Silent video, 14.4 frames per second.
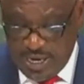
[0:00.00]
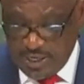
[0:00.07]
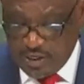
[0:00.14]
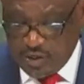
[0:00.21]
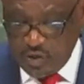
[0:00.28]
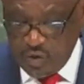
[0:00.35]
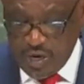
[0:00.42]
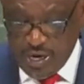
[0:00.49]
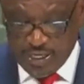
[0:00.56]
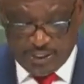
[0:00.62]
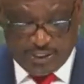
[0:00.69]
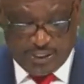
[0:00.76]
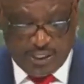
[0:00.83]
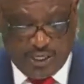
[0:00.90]

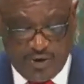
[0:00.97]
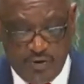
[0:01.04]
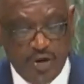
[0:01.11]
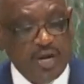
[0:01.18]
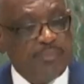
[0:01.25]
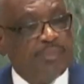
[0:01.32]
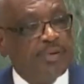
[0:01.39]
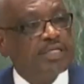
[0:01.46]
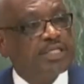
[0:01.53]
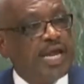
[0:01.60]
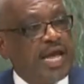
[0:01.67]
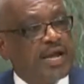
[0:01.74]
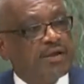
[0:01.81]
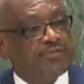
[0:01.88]
including security
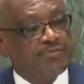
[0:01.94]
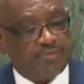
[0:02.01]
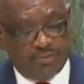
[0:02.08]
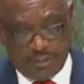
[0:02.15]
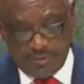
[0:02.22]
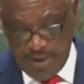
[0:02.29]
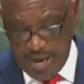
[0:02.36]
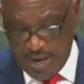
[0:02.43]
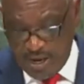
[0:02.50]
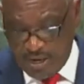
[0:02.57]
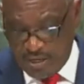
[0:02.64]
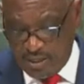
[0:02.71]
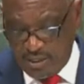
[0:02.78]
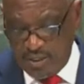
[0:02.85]
personnel from
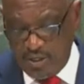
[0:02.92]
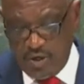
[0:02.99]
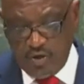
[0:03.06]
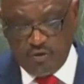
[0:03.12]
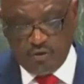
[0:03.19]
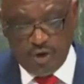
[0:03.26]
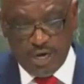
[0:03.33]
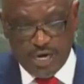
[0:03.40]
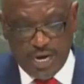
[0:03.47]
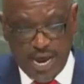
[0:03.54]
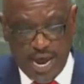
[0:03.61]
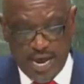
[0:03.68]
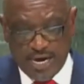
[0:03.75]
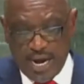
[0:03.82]
Jamaica,
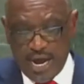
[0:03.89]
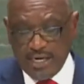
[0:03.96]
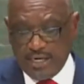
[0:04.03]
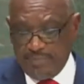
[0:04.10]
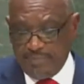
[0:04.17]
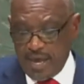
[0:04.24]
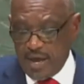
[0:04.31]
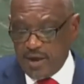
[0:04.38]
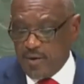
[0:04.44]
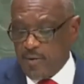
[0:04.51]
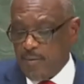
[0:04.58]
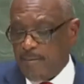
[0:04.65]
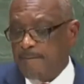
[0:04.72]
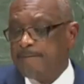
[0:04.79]
Trinidad and
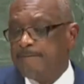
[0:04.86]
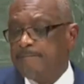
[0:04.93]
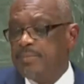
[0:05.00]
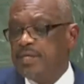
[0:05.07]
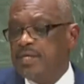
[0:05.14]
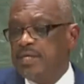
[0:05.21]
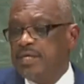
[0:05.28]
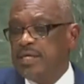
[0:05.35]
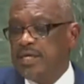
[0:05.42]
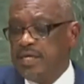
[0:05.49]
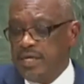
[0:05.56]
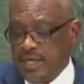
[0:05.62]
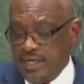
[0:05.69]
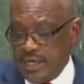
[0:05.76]
Tobago,
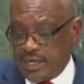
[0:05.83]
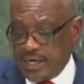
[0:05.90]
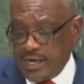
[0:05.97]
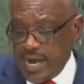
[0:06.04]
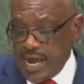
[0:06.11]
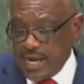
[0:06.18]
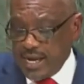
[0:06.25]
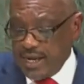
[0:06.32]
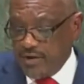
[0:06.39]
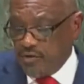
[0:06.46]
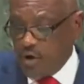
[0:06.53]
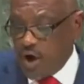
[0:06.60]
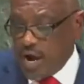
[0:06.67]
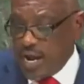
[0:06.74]
the
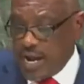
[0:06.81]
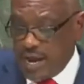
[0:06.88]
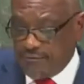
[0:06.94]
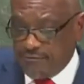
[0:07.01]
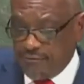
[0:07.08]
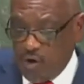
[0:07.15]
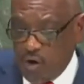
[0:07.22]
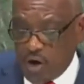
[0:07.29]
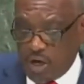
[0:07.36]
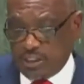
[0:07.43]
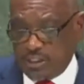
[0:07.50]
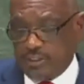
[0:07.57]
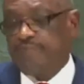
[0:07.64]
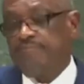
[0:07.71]
Canadian Royal Air
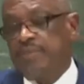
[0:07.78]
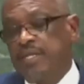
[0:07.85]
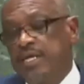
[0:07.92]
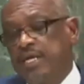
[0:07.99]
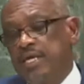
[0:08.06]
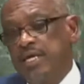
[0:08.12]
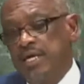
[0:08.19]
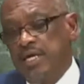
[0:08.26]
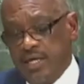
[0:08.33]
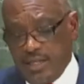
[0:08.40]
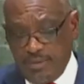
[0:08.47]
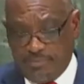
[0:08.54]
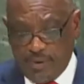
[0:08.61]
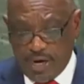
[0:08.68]
Force,
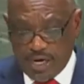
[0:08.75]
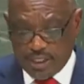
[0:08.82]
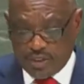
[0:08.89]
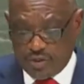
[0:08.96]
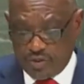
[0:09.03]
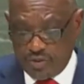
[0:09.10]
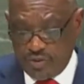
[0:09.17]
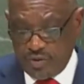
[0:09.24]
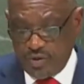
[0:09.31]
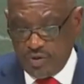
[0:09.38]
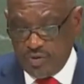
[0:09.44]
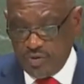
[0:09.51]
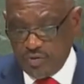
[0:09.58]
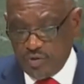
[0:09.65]
the British
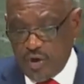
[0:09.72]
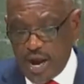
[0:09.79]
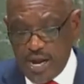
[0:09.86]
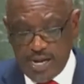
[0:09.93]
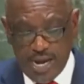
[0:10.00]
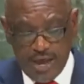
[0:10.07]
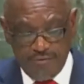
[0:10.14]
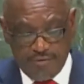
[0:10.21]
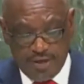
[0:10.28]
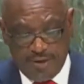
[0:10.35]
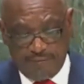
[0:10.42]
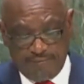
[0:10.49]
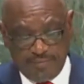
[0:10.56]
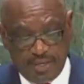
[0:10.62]
Royal
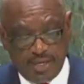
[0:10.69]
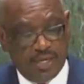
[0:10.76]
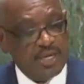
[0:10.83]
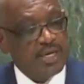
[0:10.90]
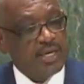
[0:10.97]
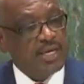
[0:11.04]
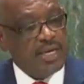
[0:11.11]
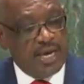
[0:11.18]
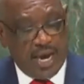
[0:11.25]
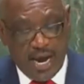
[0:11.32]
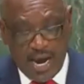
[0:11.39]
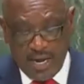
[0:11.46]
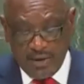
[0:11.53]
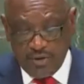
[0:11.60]
Navy,
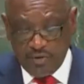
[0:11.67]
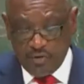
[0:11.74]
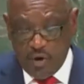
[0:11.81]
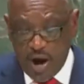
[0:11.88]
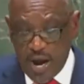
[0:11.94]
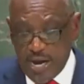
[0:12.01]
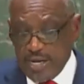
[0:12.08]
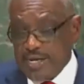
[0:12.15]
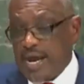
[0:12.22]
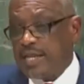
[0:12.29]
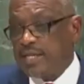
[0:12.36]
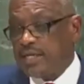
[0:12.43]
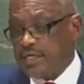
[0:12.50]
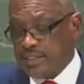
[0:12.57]
and the Royal
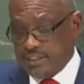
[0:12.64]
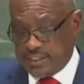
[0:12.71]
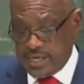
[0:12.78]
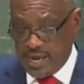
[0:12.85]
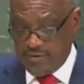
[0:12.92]
Netherlands